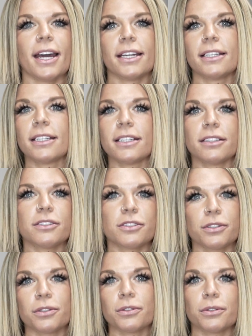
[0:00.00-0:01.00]
I need
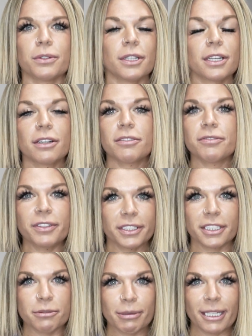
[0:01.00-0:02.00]
to
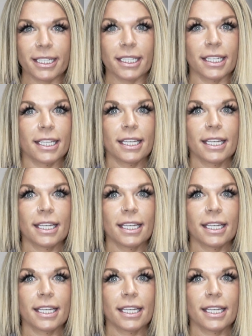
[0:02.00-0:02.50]
fill in the blank